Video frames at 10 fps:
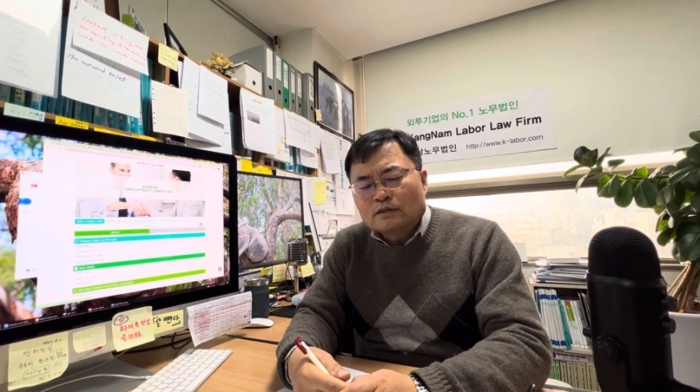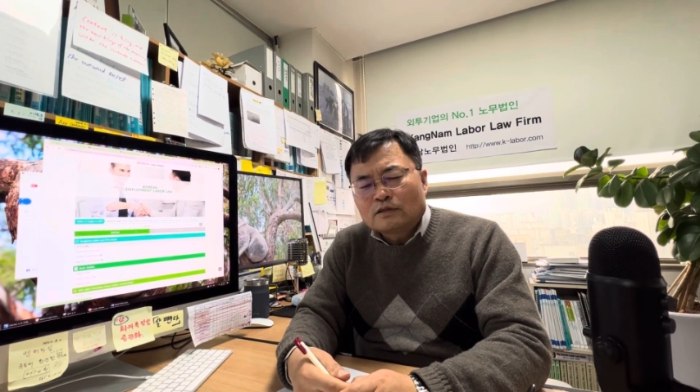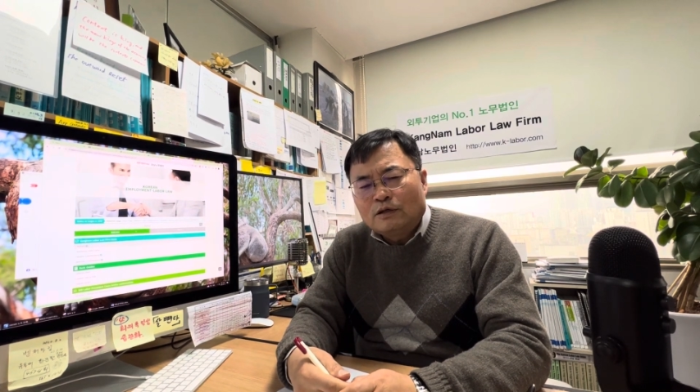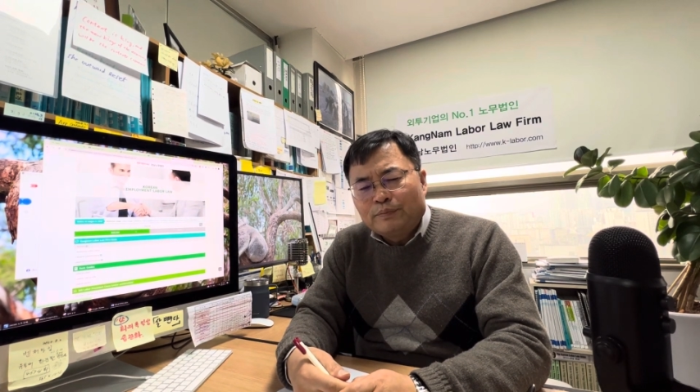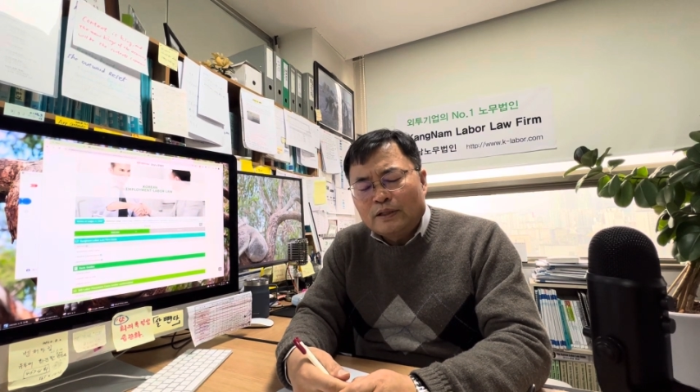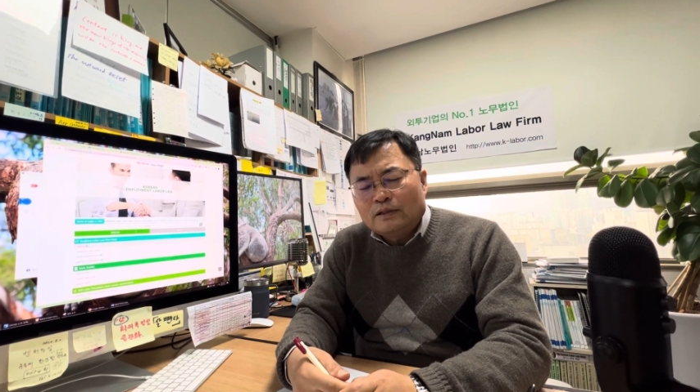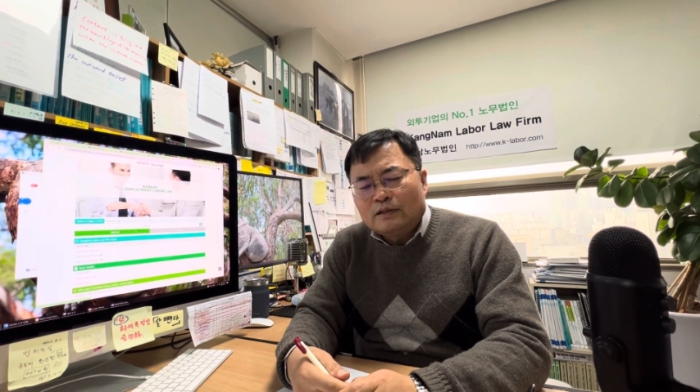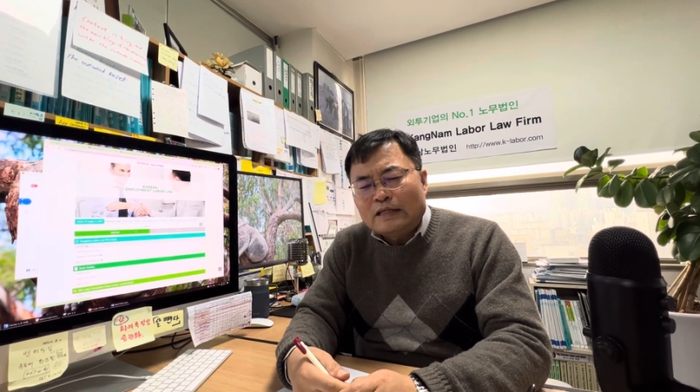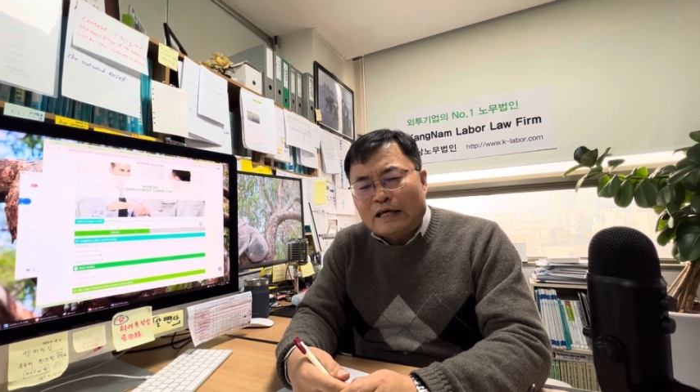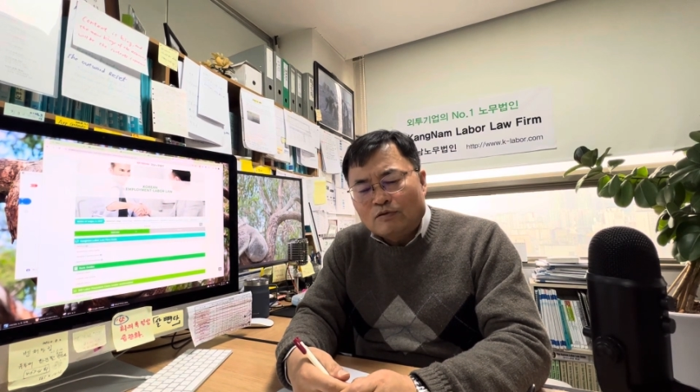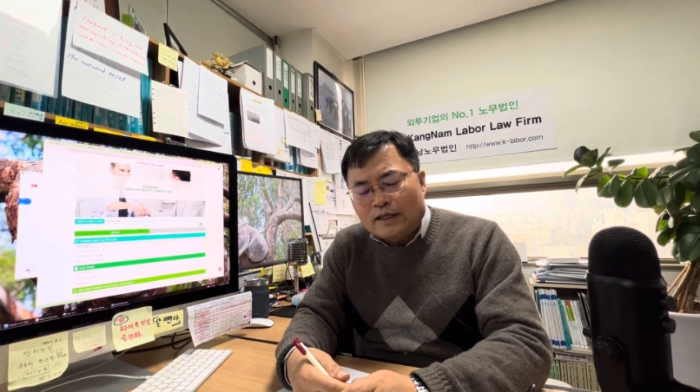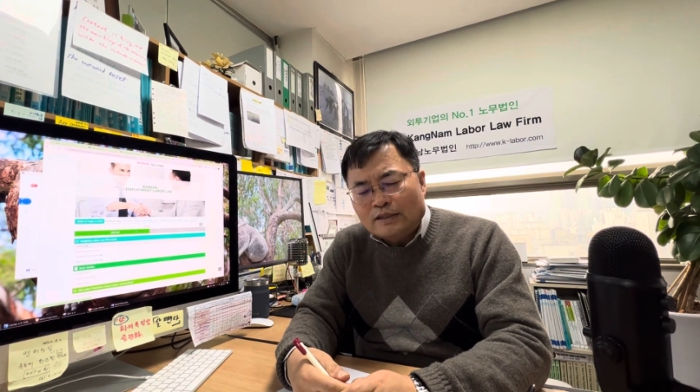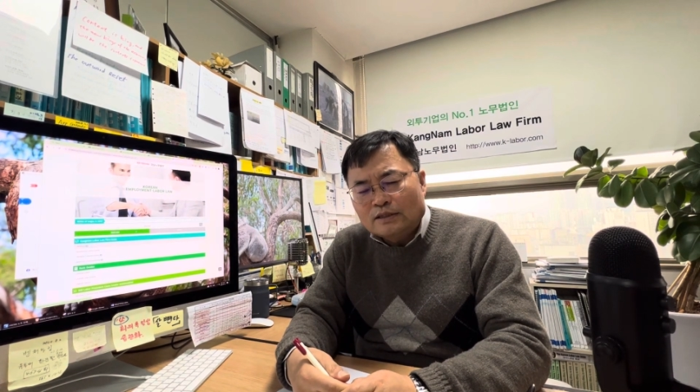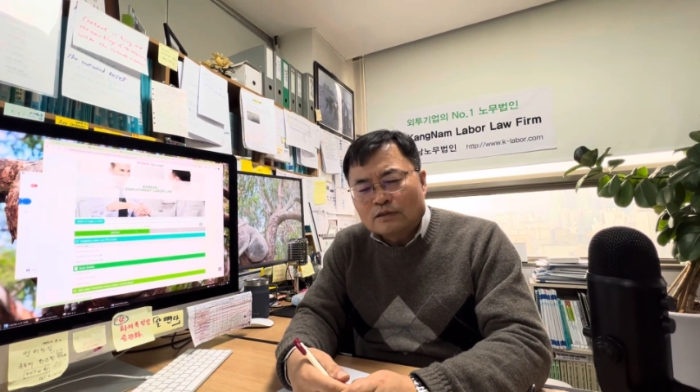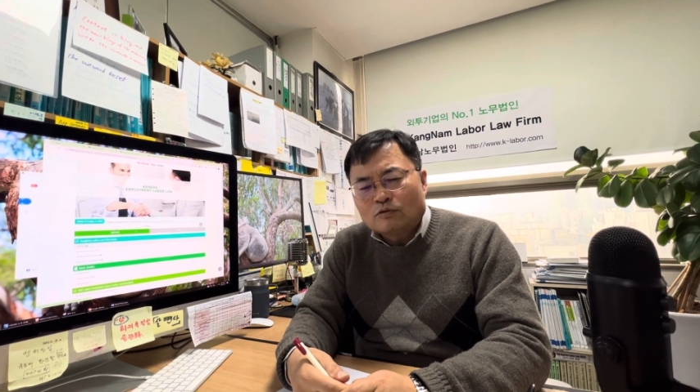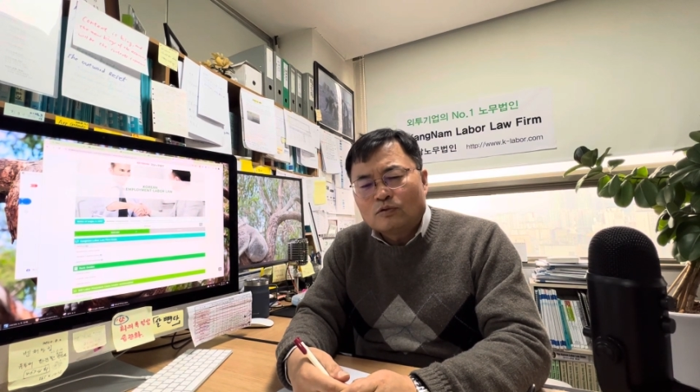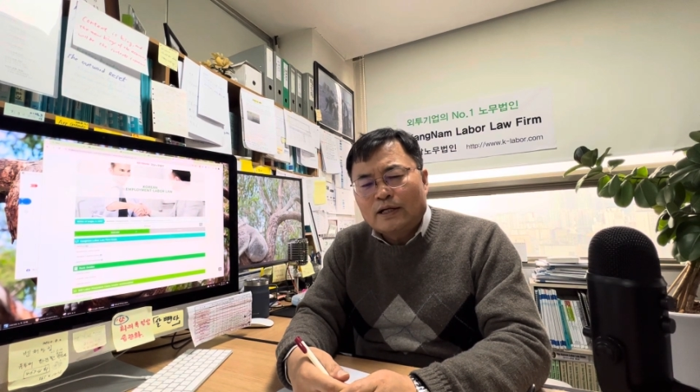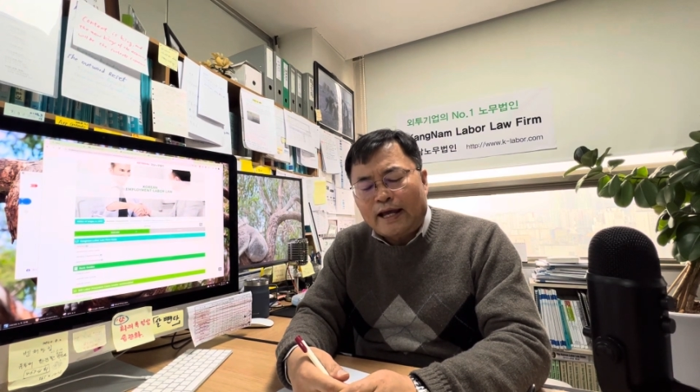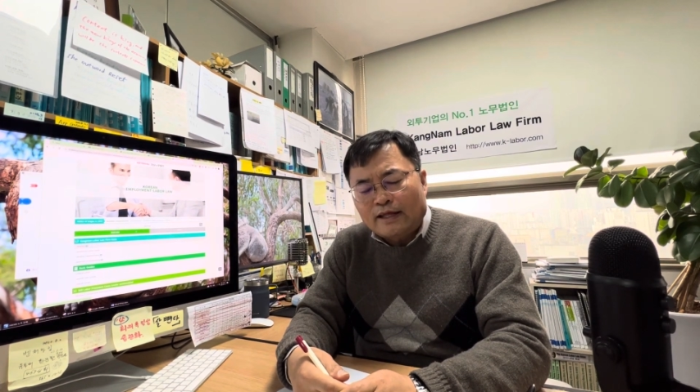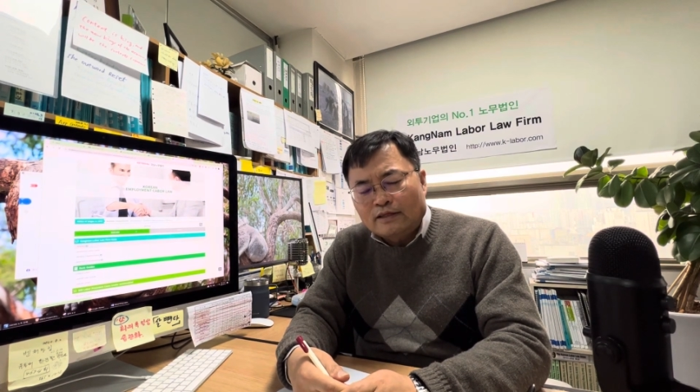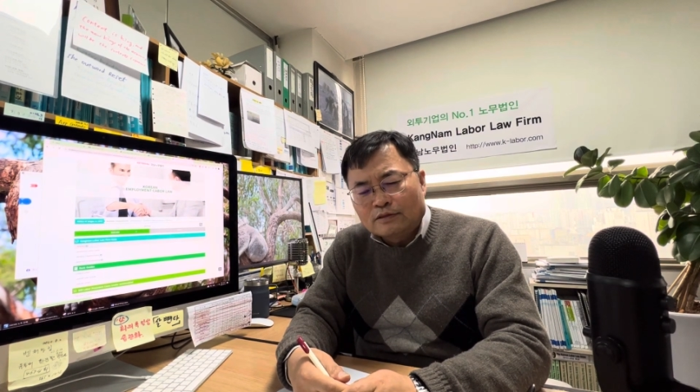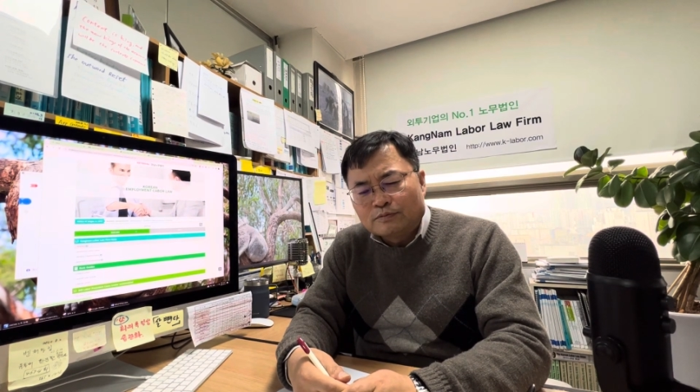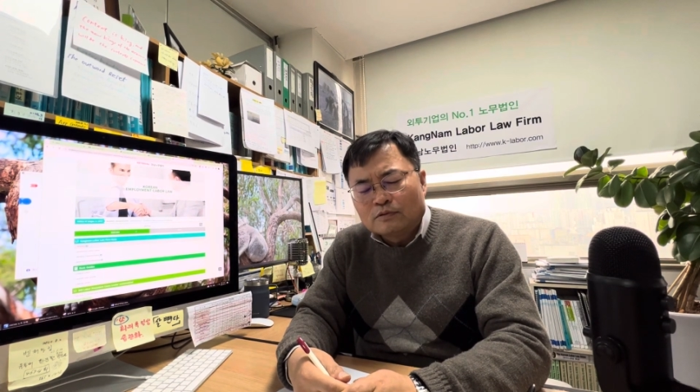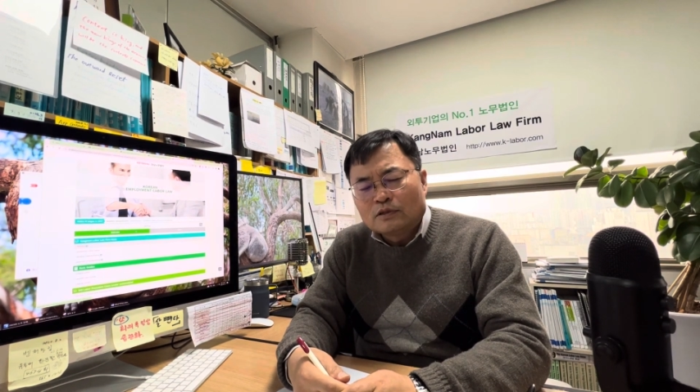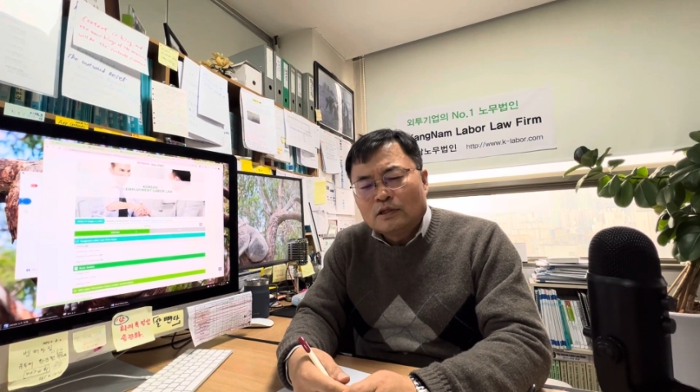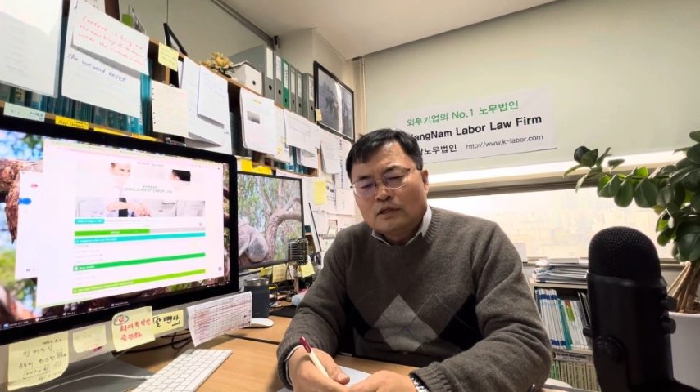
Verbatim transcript: company regulation or handbook.